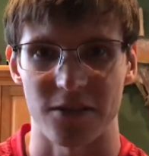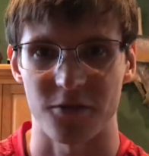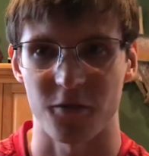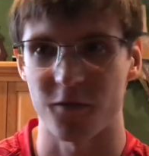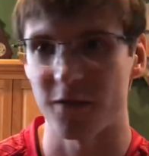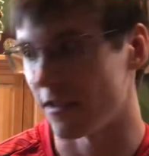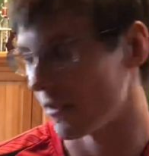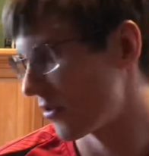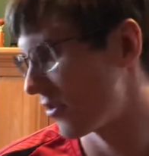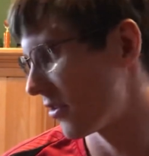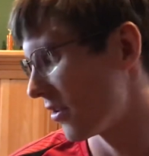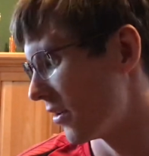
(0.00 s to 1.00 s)
has to
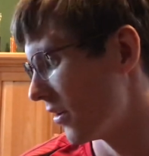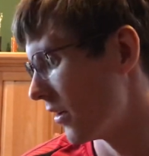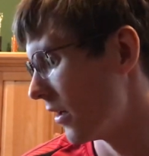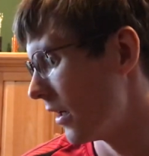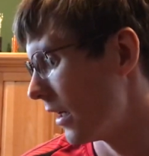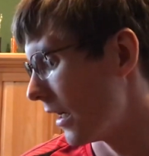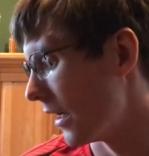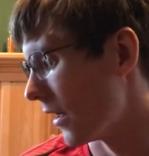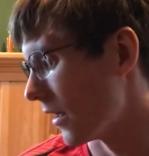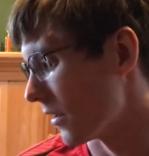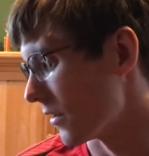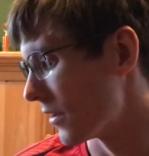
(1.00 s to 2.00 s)
fix.
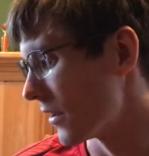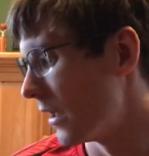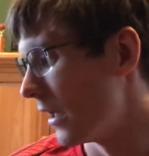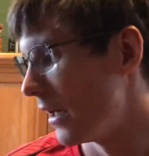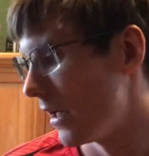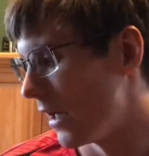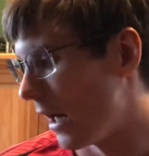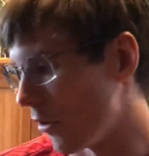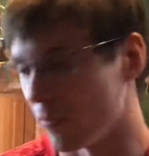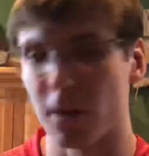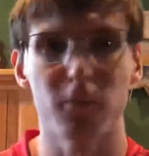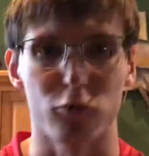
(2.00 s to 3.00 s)
And I
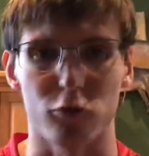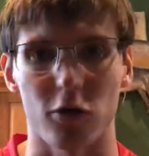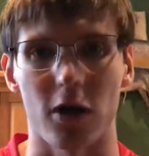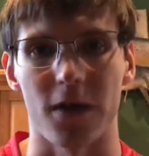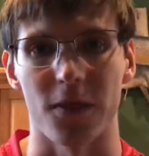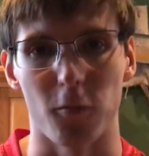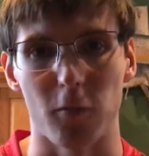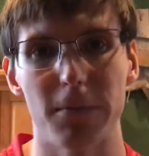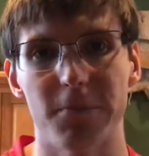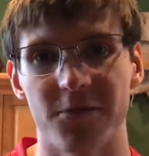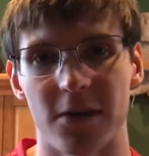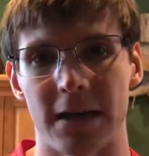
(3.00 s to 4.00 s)
remember on the
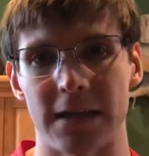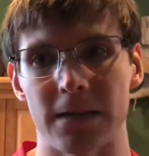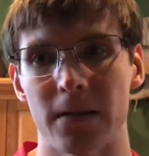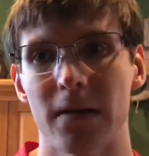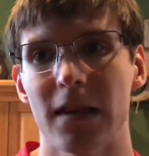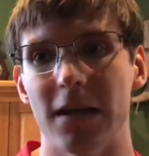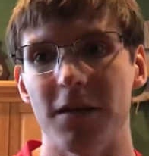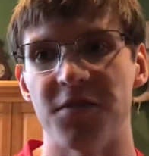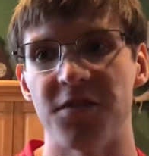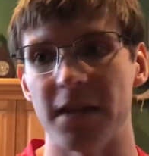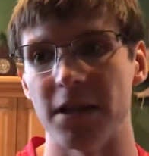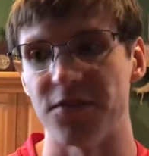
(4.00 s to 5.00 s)
website it
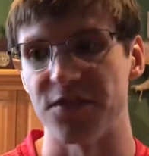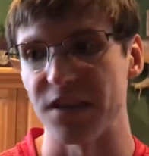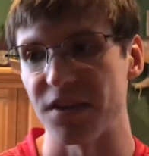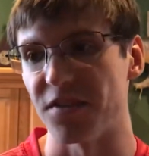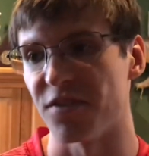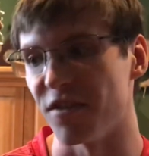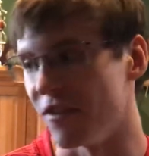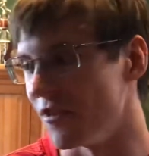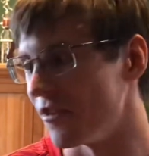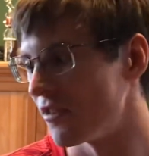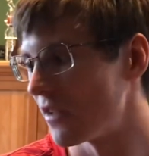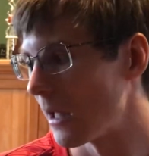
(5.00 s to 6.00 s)
says that this
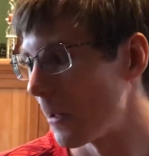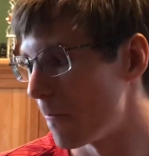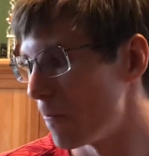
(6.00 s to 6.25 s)
is,